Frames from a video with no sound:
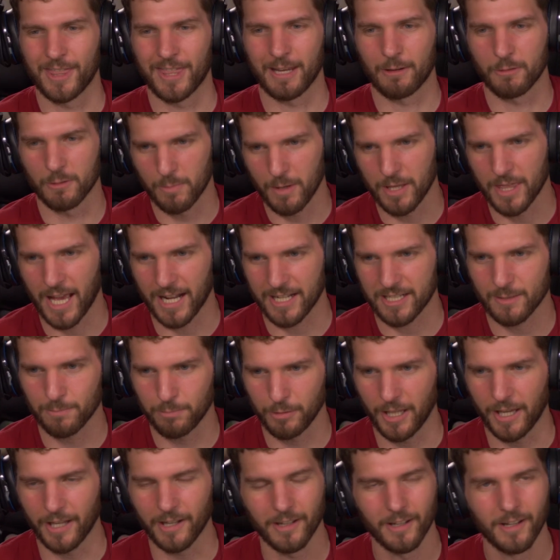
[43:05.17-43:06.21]
think would be that
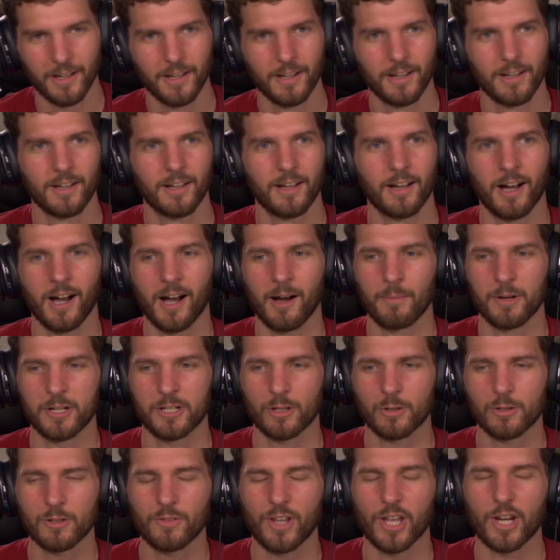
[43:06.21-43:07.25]
split. In
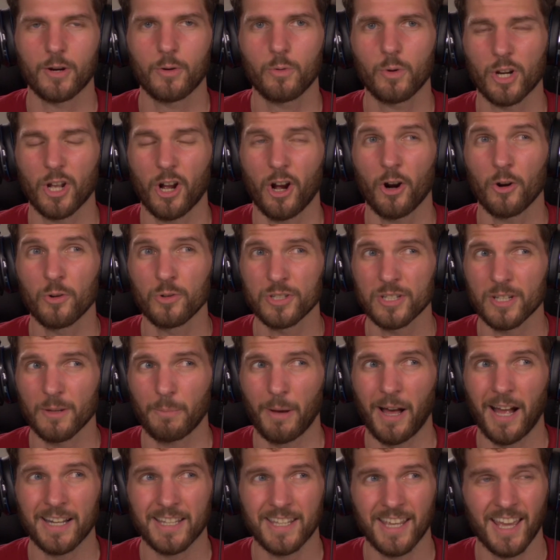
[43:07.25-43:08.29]
terms of like who would host the
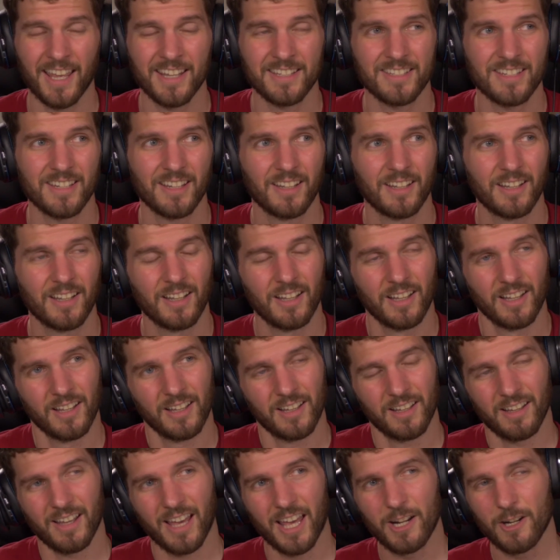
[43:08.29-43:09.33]
podcast,
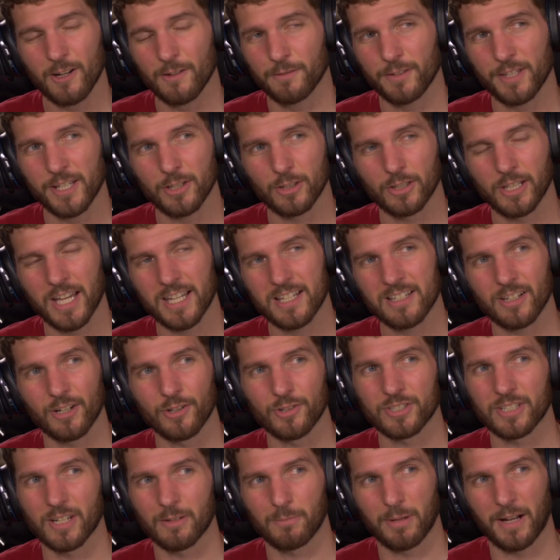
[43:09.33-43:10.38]
I don't know if Leo likes
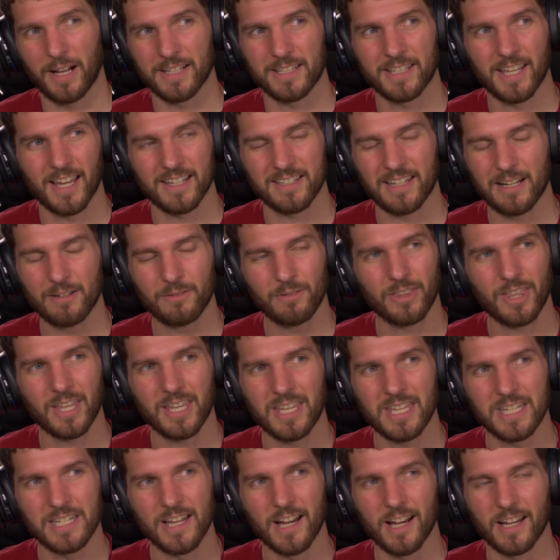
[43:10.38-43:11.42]
hosting podcasts. I don't
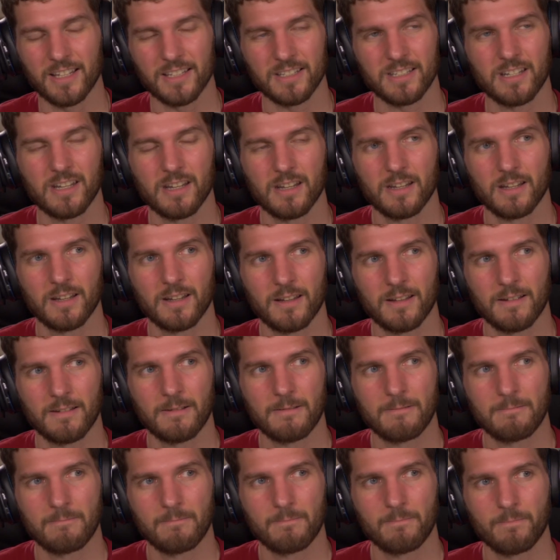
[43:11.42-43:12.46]
think he does.
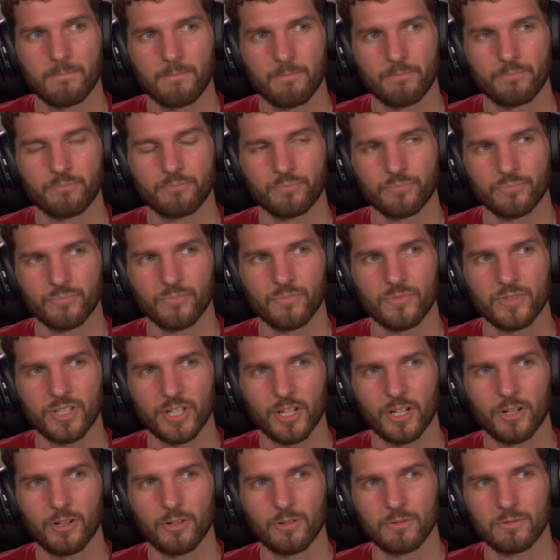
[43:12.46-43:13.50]

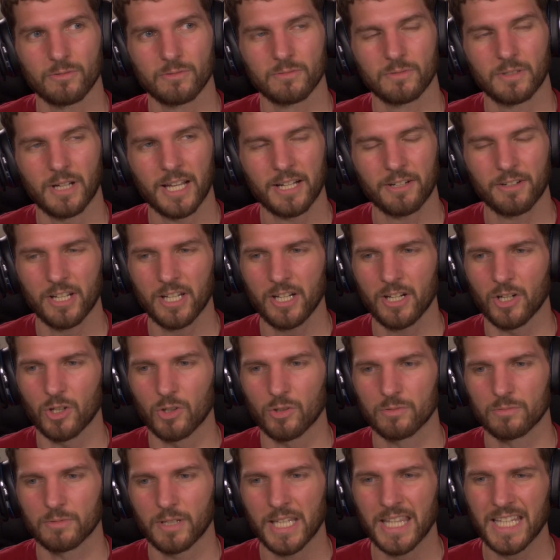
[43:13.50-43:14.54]
So... I don't
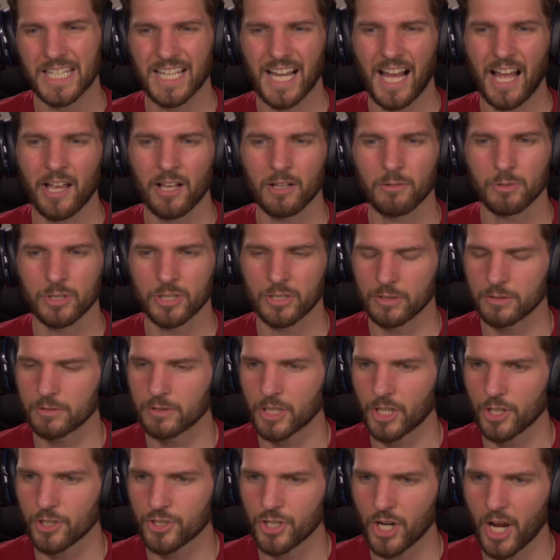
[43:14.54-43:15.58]
know. I think Kyle would do a
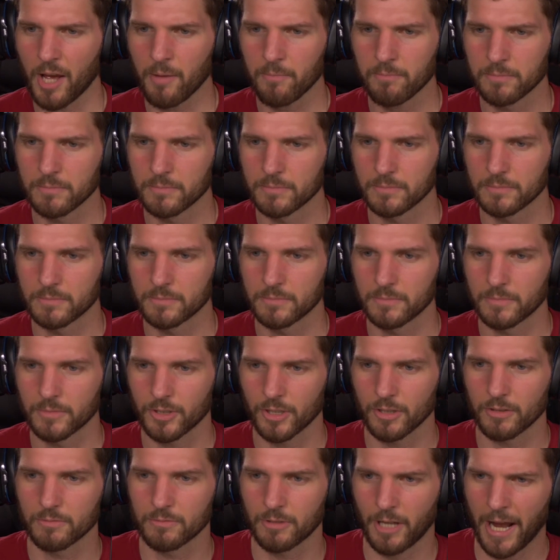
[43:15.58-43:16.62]
good job.
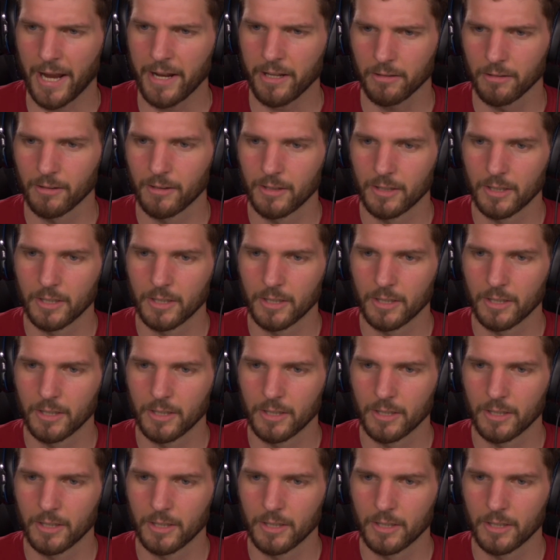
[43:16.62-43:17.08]
So, Kyle.